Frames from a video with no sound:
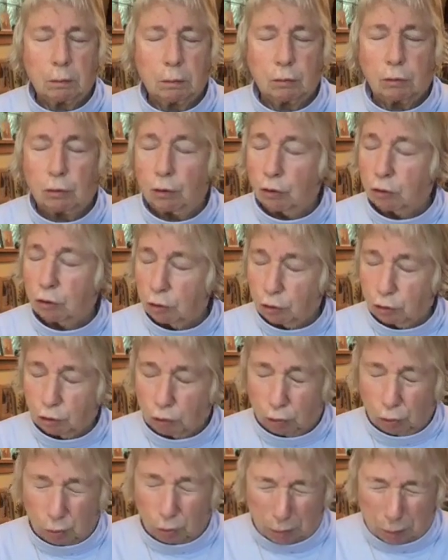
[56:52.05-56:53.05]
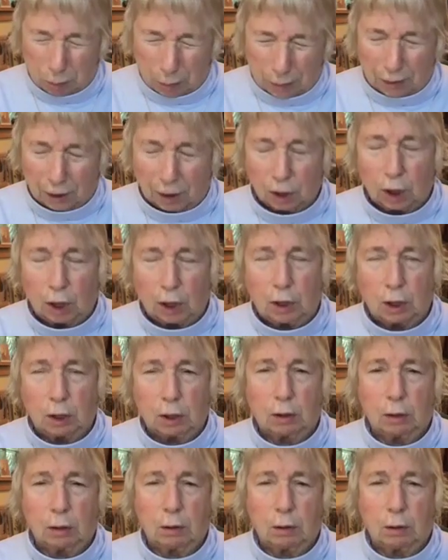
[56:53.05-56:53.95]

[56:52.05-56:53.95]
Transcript: She says she would be delighted.